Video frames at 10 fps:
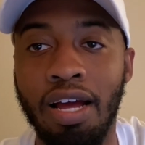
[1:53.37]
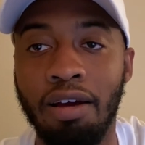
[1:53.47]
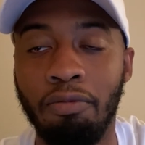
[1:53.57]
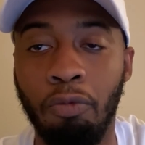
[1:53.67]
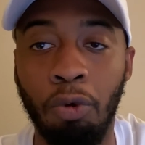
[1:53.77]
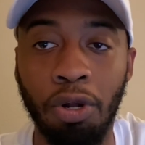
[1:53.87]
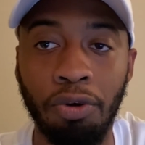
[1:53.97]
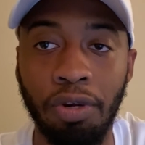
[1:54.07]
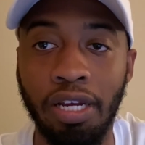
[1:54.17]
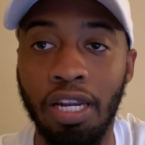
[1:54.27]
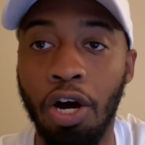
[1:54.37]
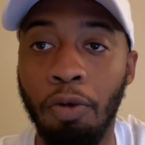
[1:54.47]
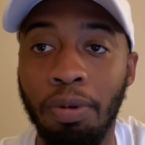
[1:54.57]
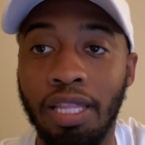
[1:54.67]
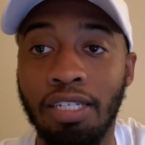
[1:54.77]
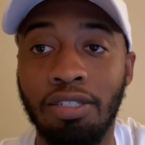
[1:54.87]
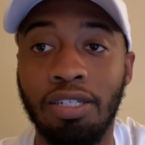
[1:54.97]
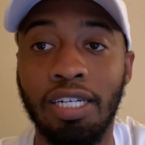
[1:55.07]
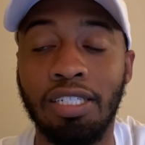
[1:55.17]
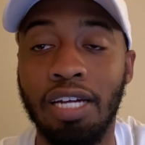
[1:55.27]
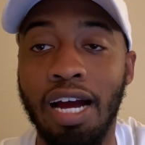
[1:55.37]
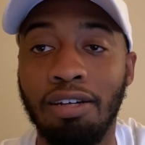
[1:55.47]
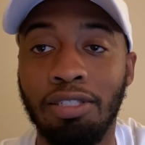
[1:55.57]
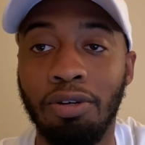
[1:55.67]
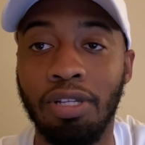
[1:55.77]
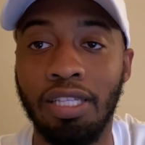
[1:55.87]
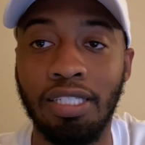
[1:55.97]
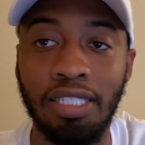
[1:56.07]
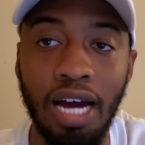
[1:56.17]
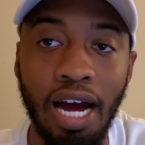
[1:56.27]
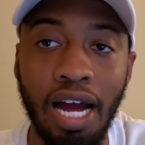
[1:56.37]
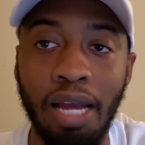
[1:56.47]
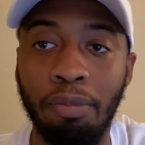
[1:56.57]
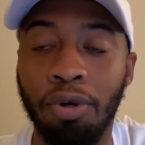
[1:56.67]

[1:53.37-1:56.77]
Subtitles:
wondering and hoping that you can get your house sold at this time,